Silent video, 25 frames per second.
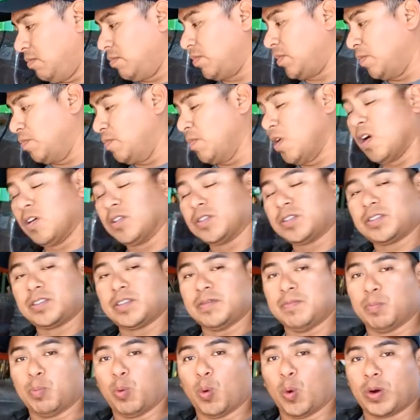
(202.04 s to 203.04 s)
most
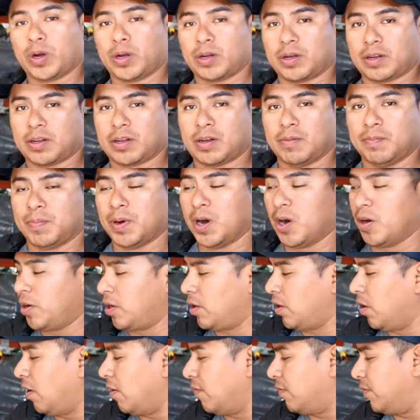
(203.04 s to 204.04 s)
important
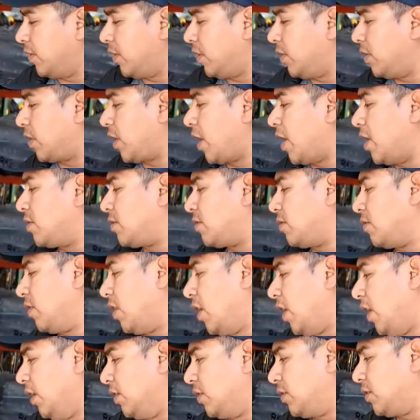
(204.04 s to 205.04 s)
component of the irrigation
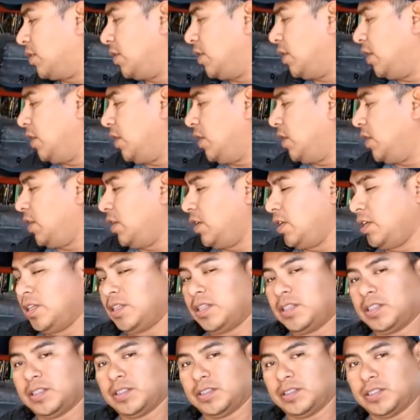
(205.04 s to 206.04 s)
line,
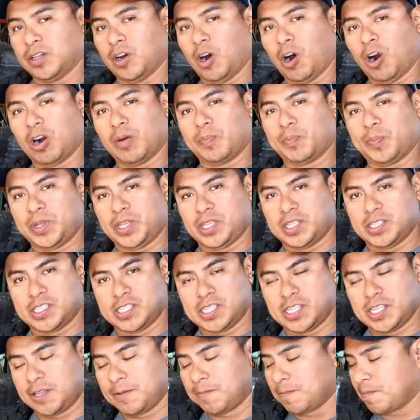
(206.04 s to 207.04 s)
the
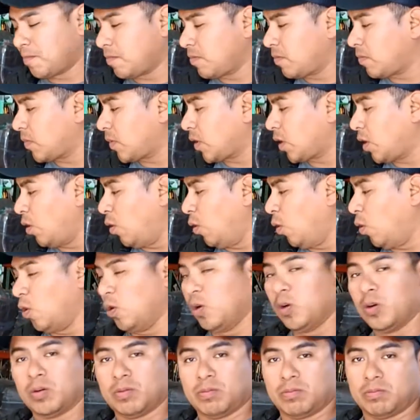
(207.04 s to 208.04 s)
RPZ,
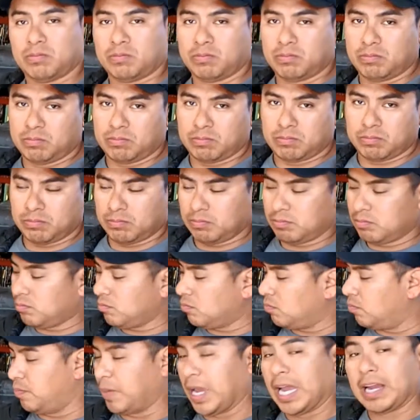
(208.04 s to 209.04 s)
or
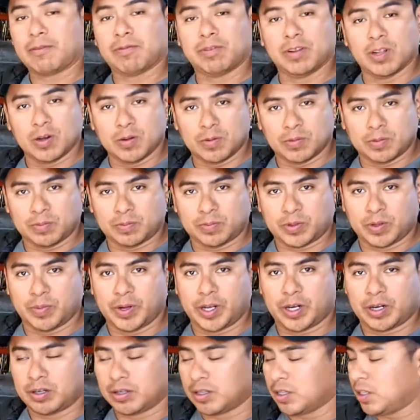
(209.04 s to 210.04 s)
backflow
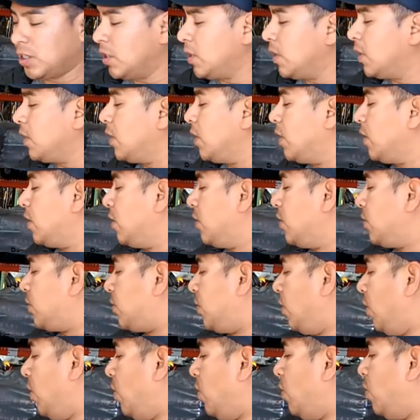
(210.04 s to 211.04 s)
preventer.
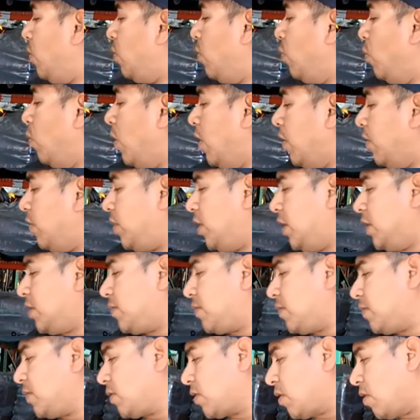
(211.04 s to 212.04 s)
So what
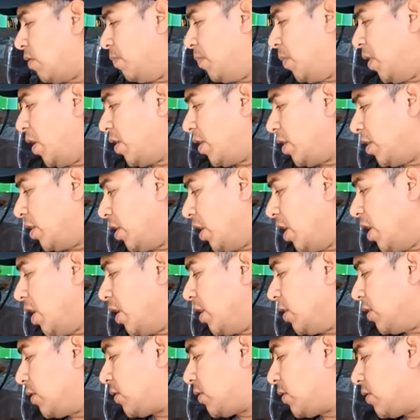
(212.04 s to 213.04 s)
this component
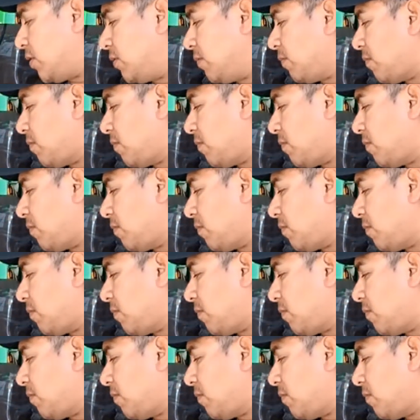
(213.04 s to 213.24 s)
does,